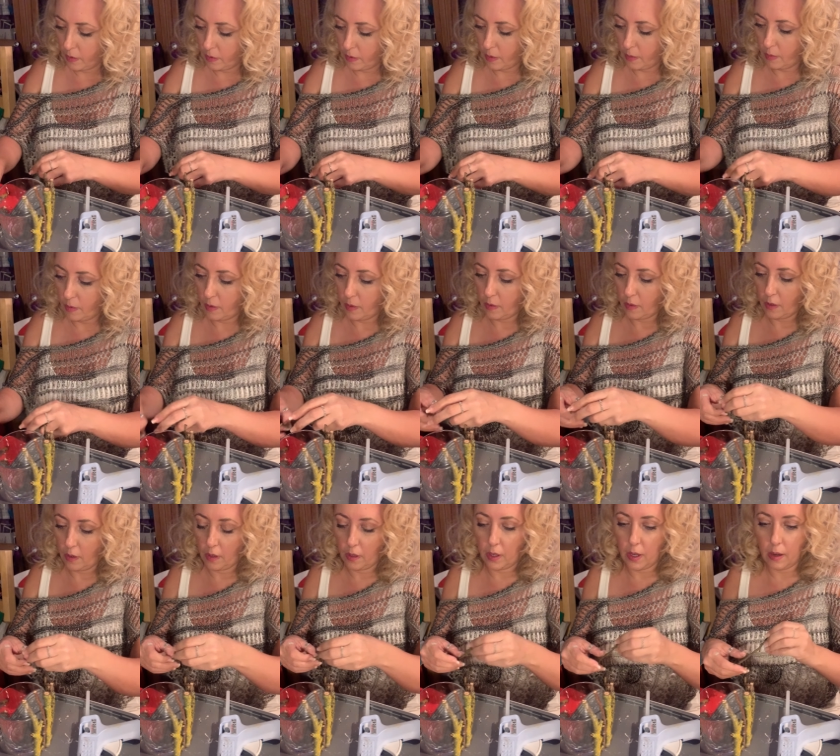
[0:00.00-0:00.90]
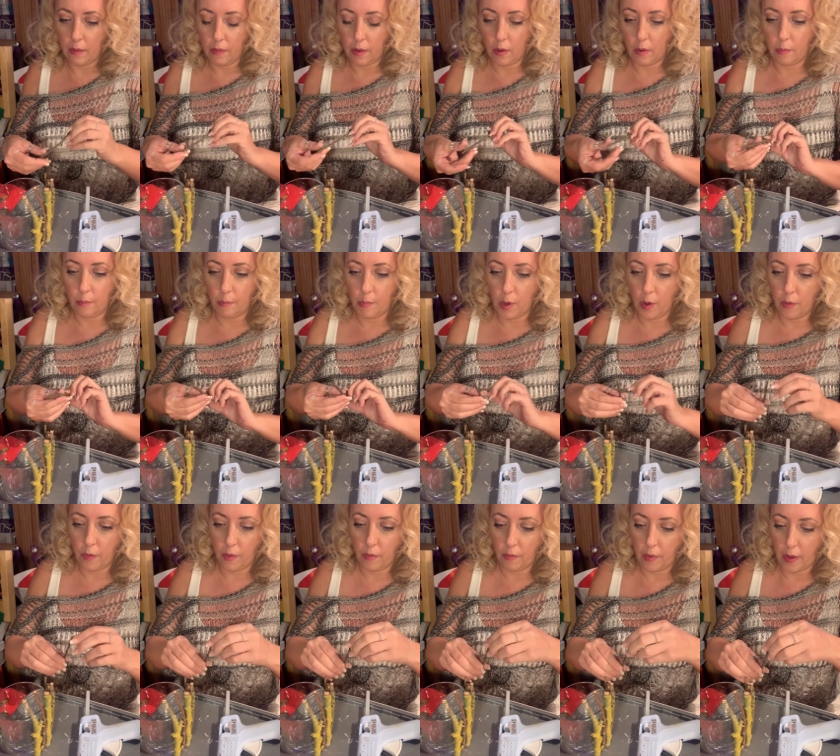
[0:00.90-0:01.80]
So we're just going to carry on
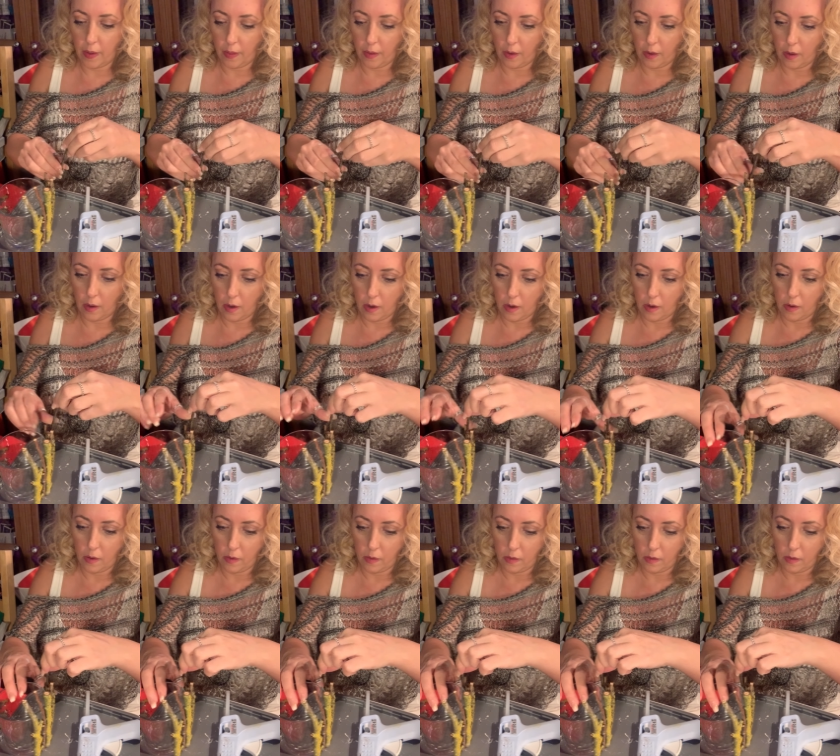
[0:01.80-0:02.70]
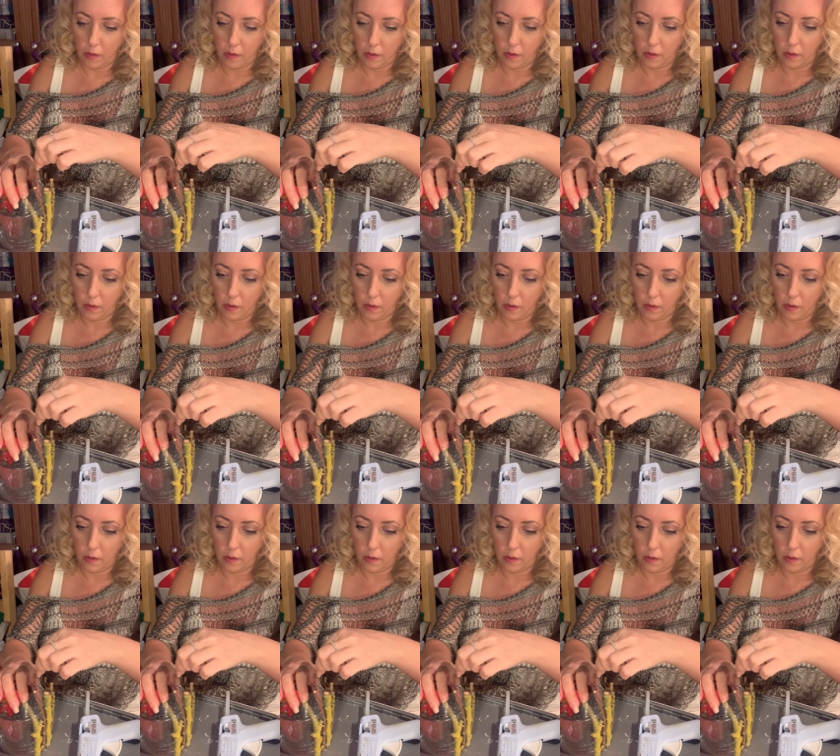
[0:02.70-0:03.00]
moving around the glass,